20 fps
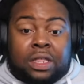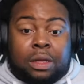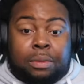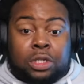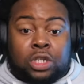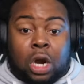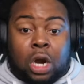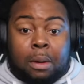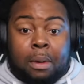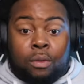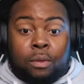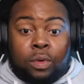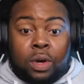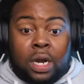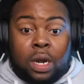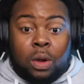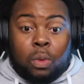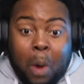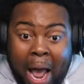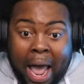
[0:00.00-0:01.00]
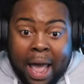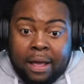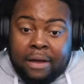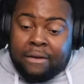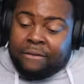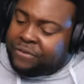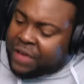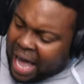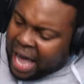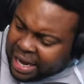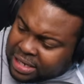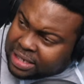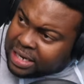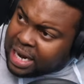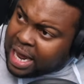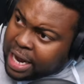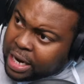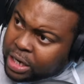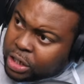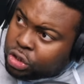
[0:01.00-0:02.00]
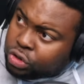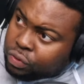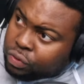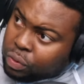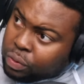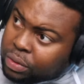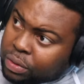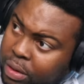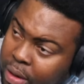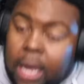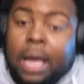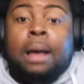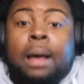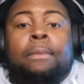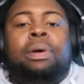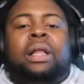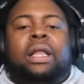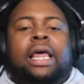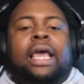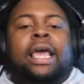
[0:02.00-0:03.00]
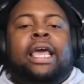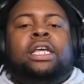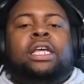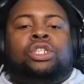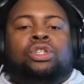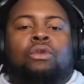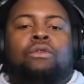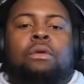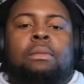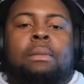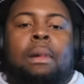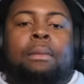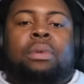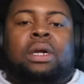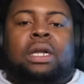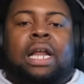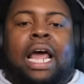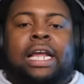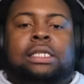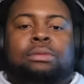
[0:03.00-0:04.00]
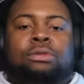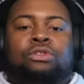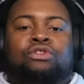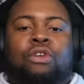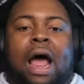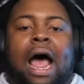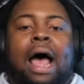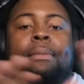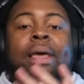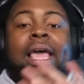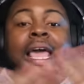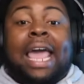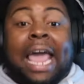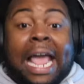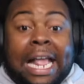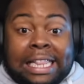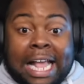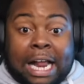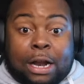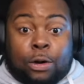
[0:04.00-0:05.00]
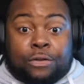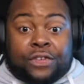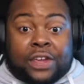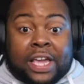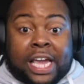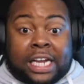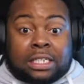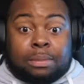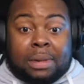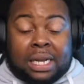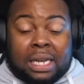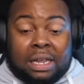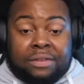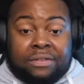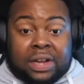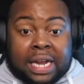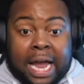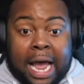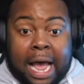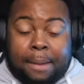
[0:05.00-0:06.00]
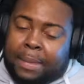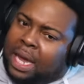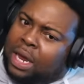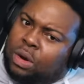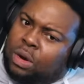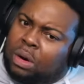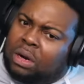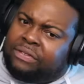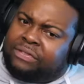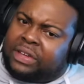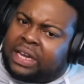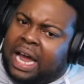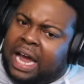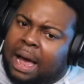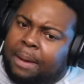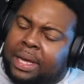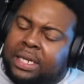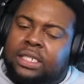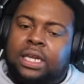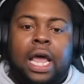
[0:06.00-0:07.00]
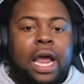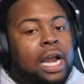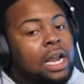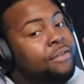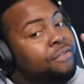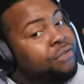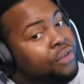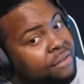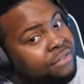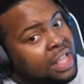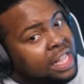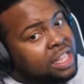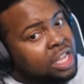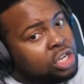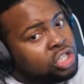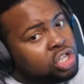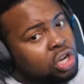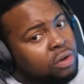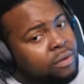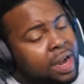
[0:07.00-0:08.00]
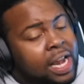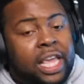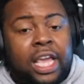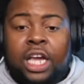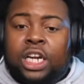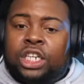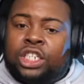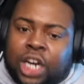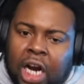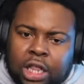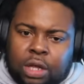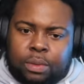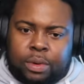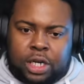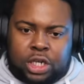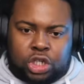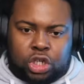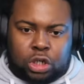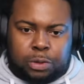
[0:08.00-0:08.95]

we talk about rooted in what? Facts and truth. Please do remember, like, subscribe, hit that notification bell, leave a comment. You know I love the comments. If you have not done so already, check out The Wunderkind Show's